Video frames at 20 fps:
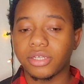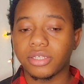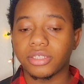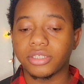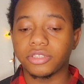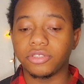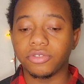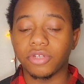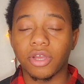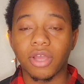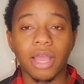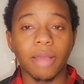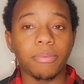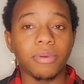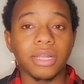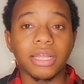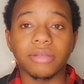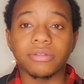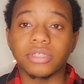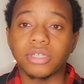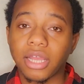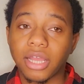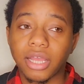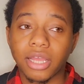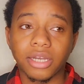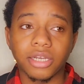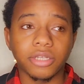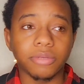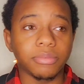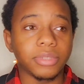You know, I pull out the
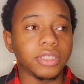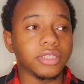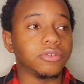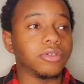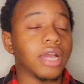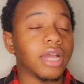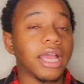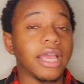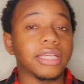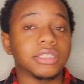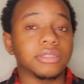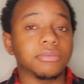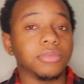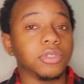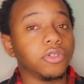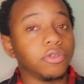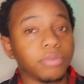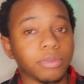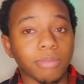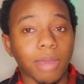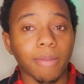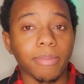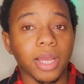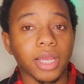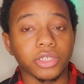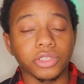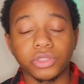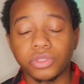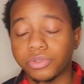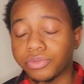condom and you know I had some lube in my
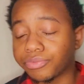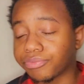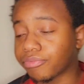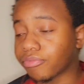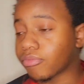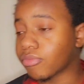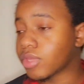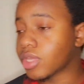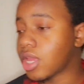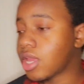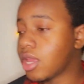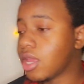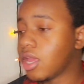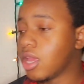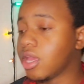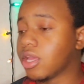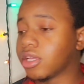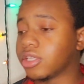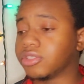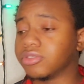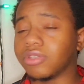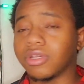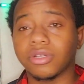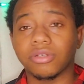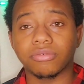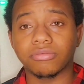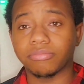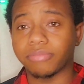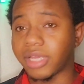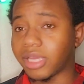pocket too. Cause you
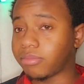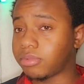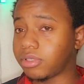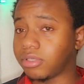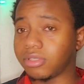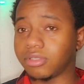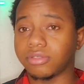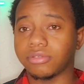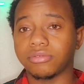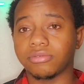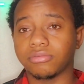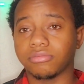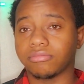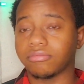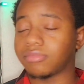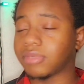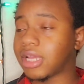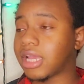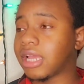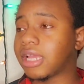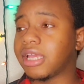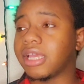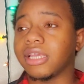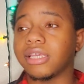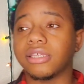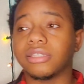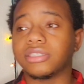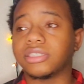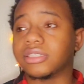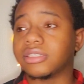know, baby, I
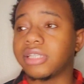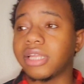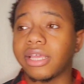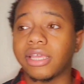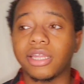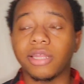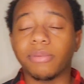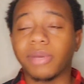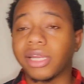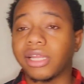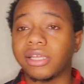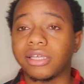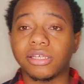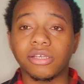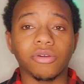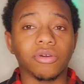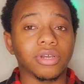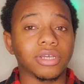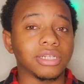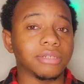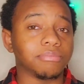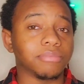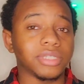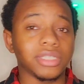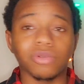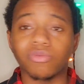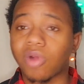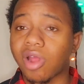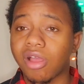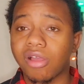can't just let anybody go on
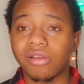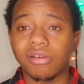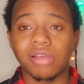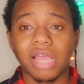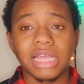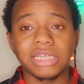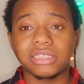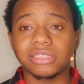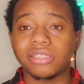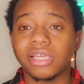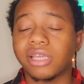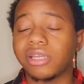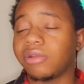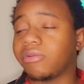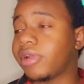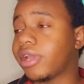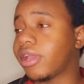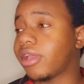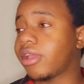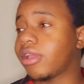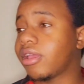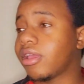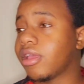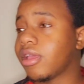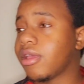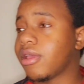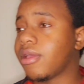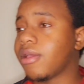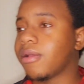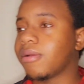me raw. I just can't do that.
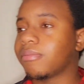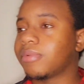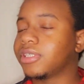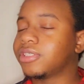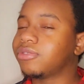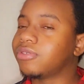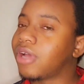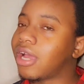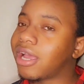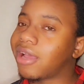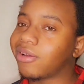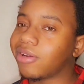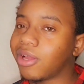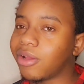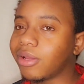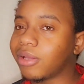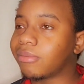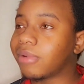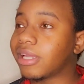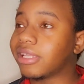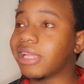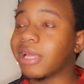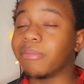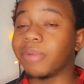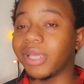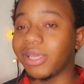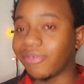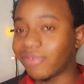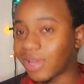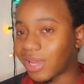Cause you know, I don't know him like that,
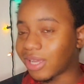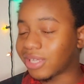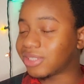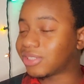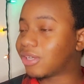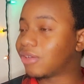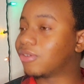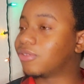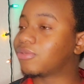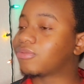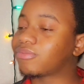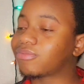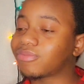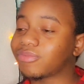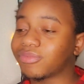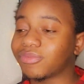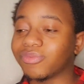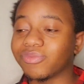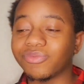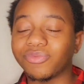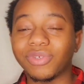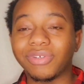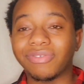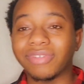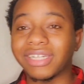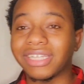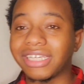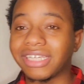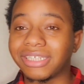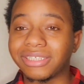but he fine, so we
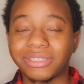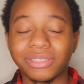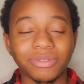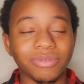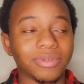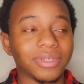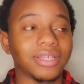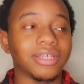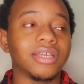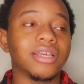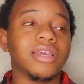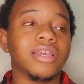finna get into it.